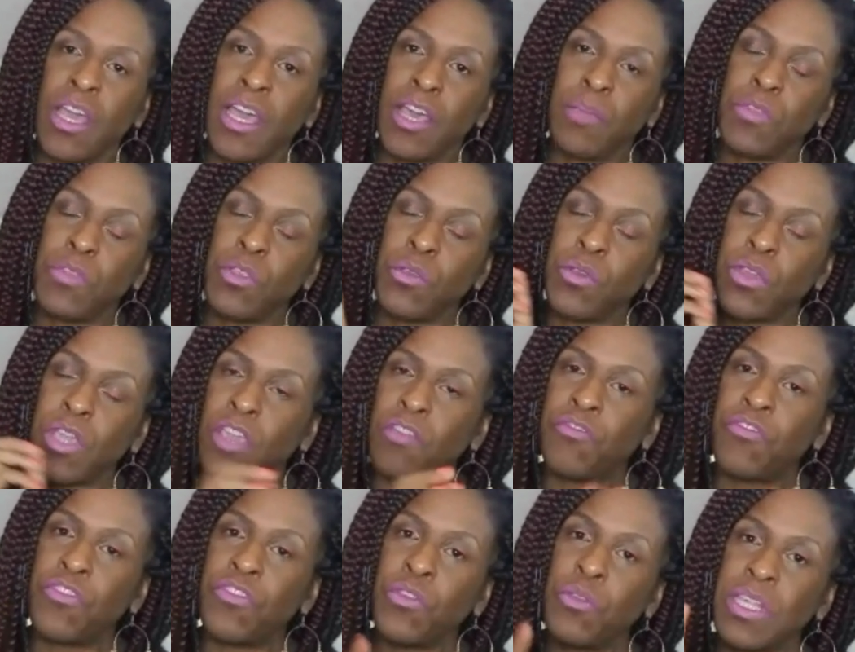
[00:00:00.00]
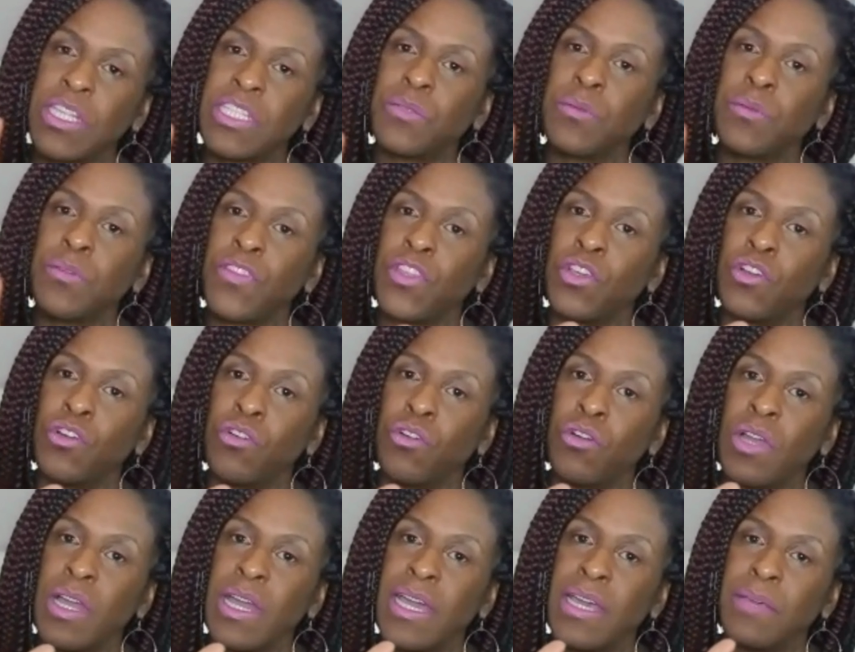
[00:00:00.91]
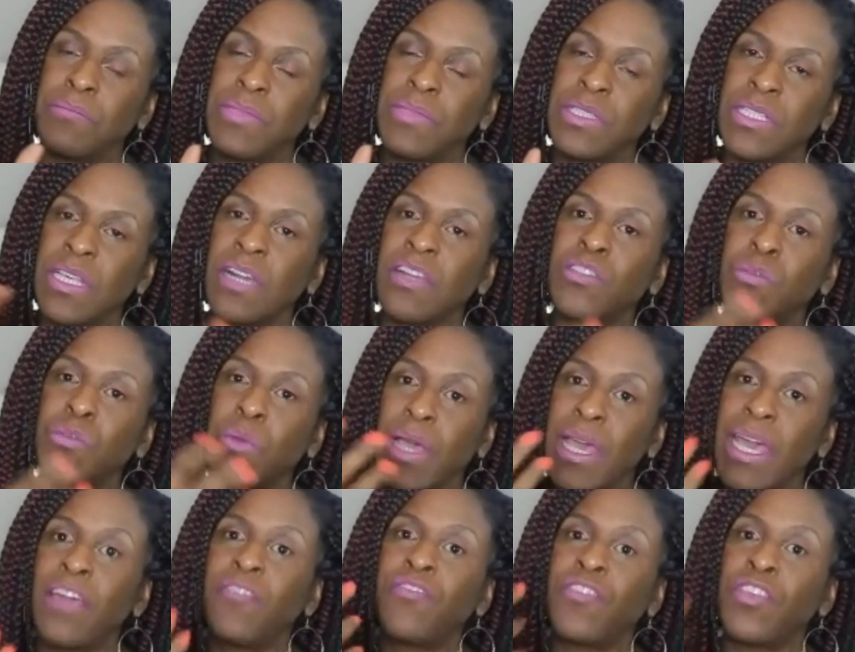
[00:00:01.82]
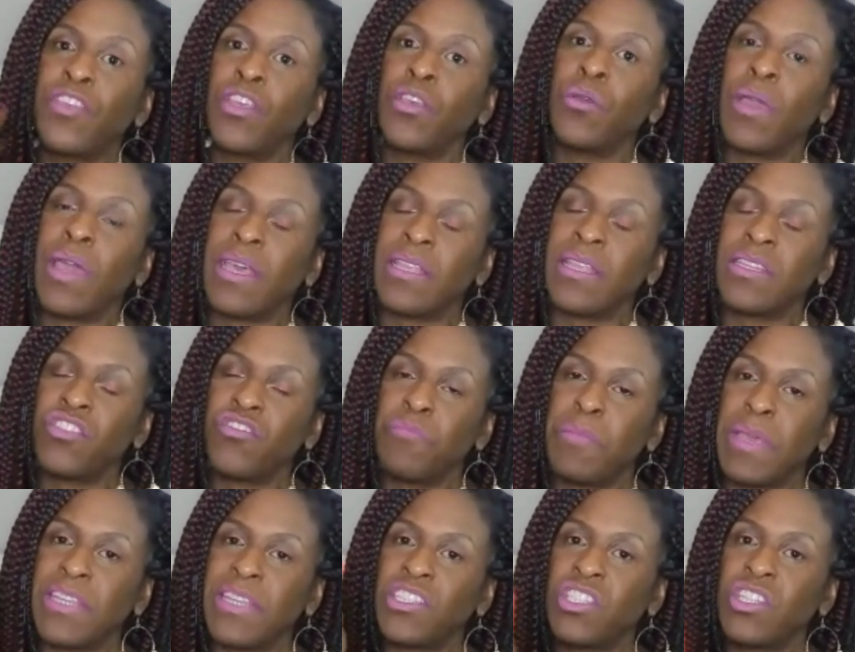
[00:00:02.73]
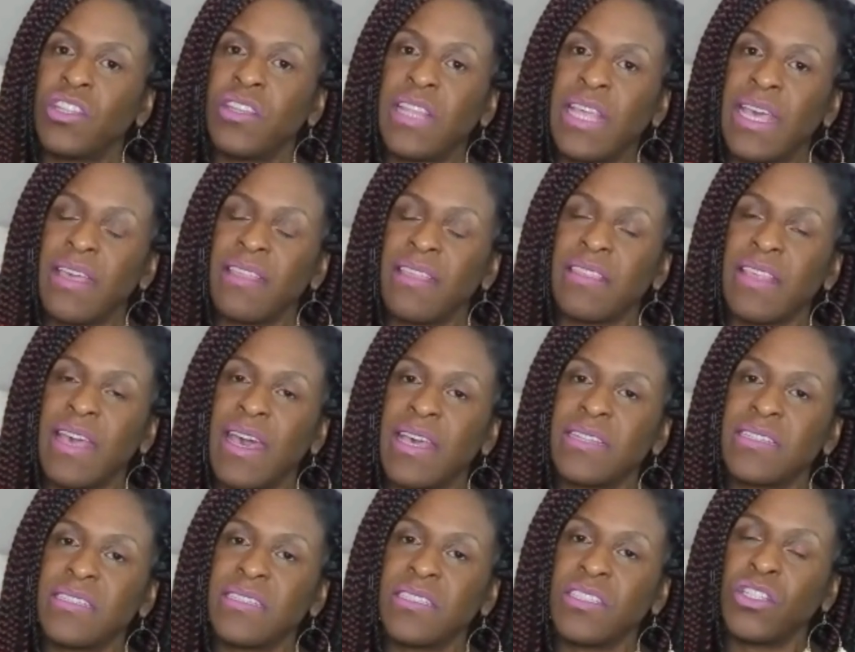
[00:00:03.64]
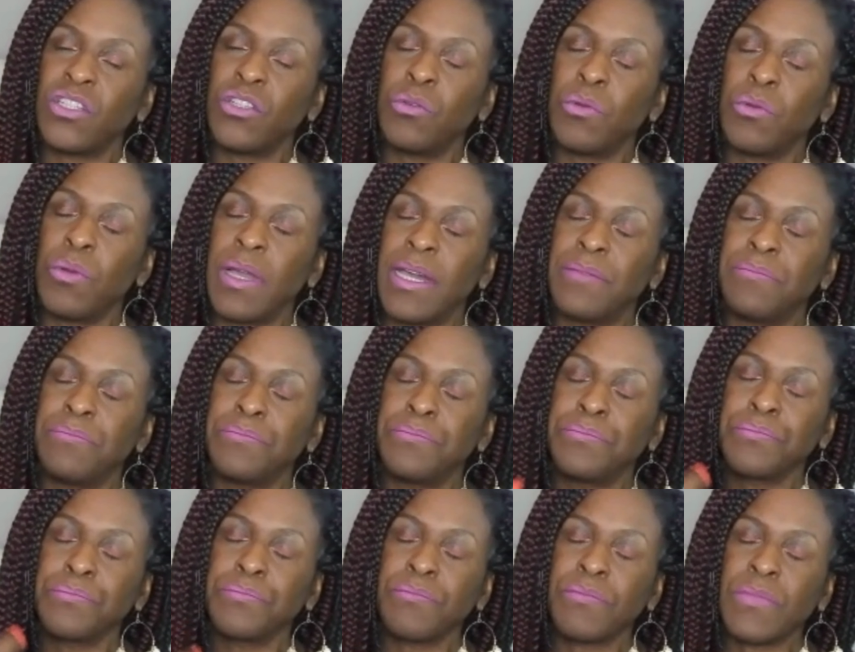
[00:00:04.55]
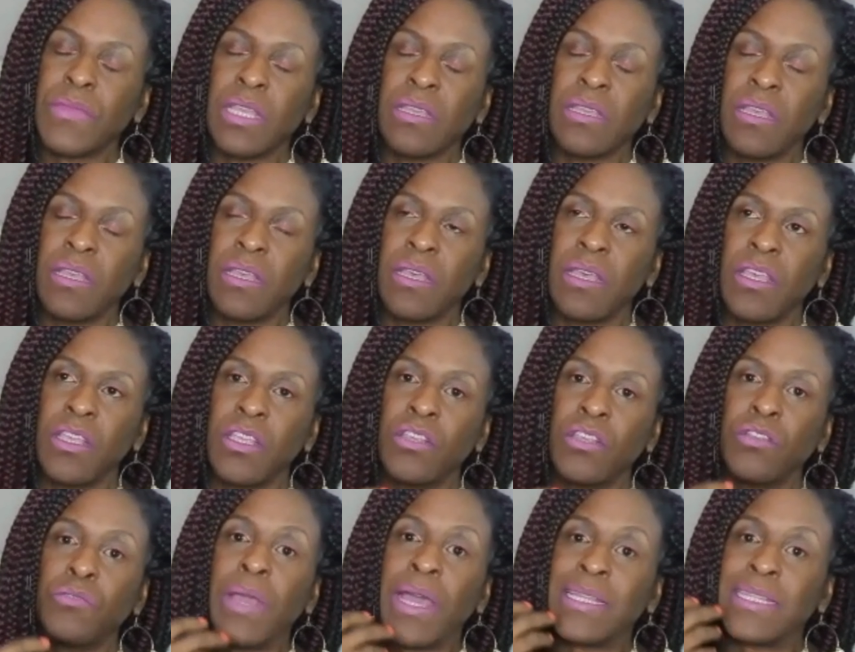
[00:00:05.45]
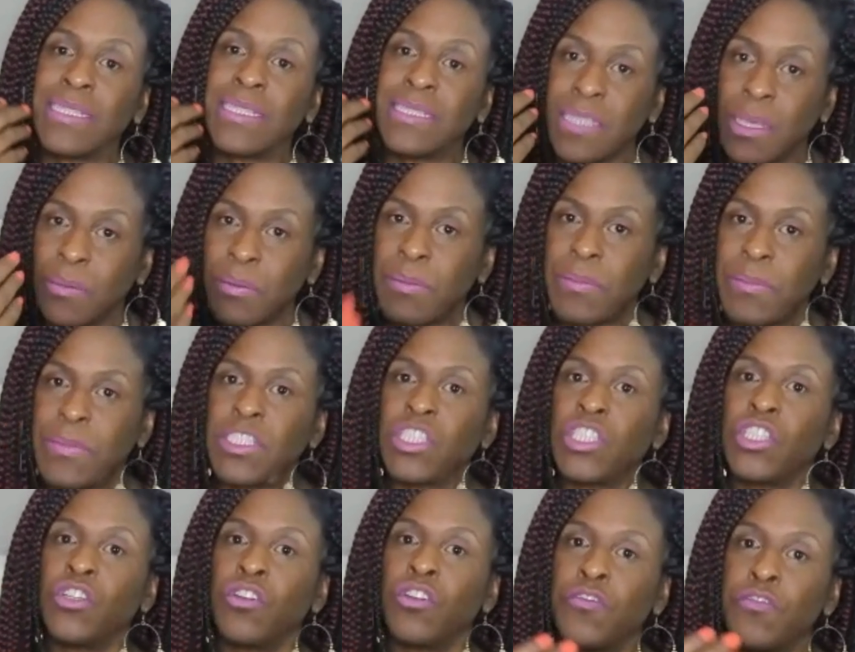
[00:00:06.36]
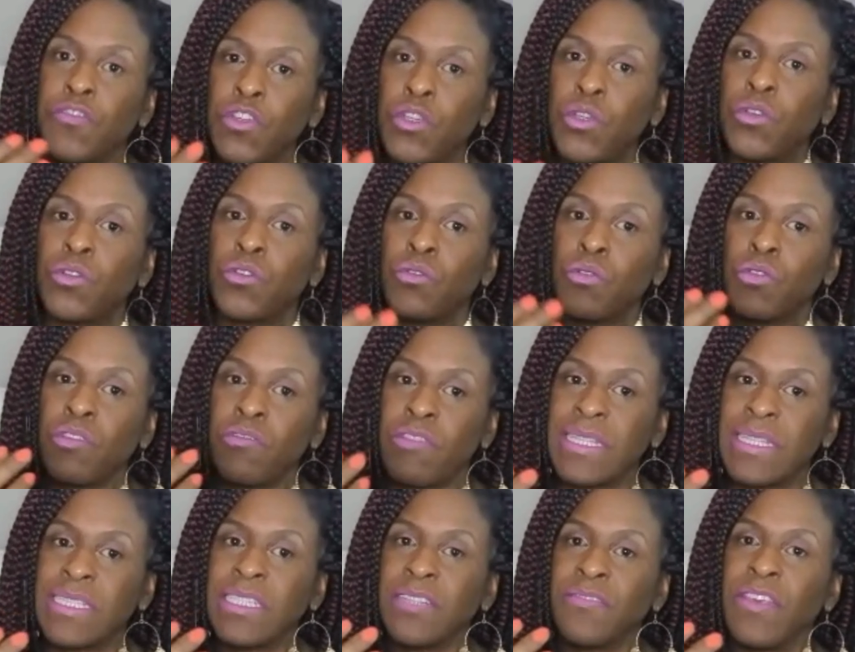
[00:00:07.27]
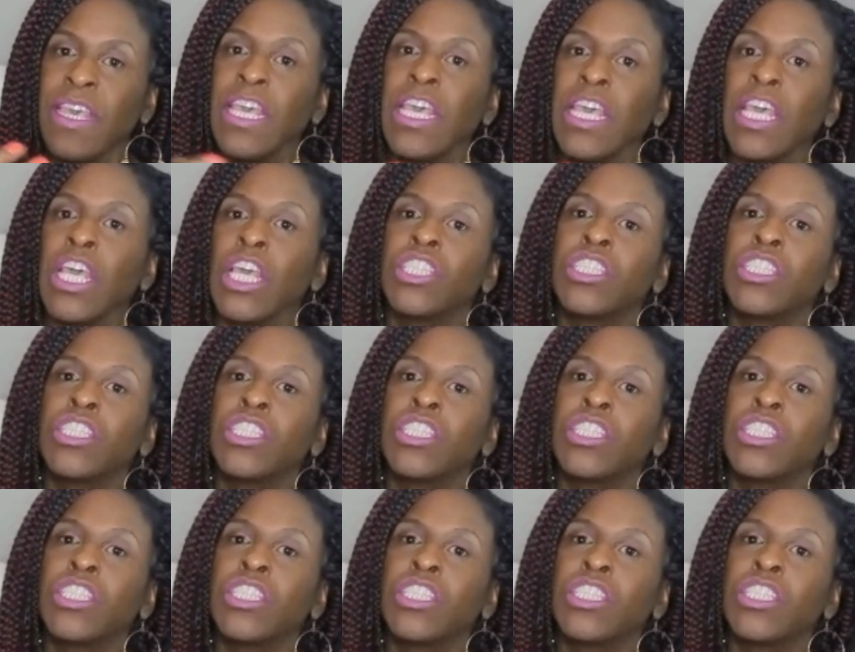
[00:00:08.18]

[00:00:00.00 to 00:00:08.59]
You were going through this with your cycles, what have you, and you've mentioned there that you added supplements to your food and all the rest of it.